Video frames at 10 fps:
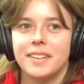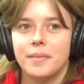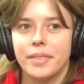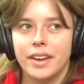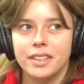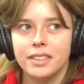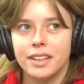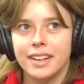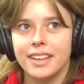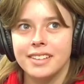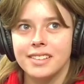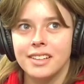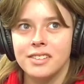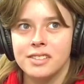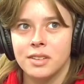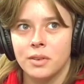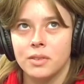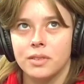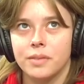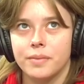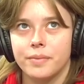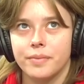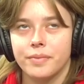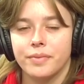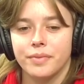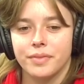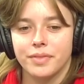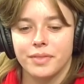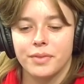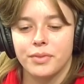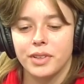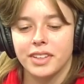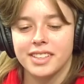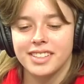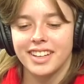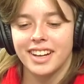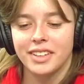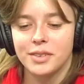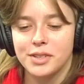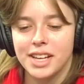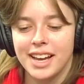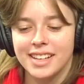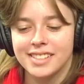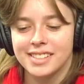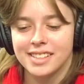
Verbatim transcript: I don't. I guess I just don't. Full because like I know she has.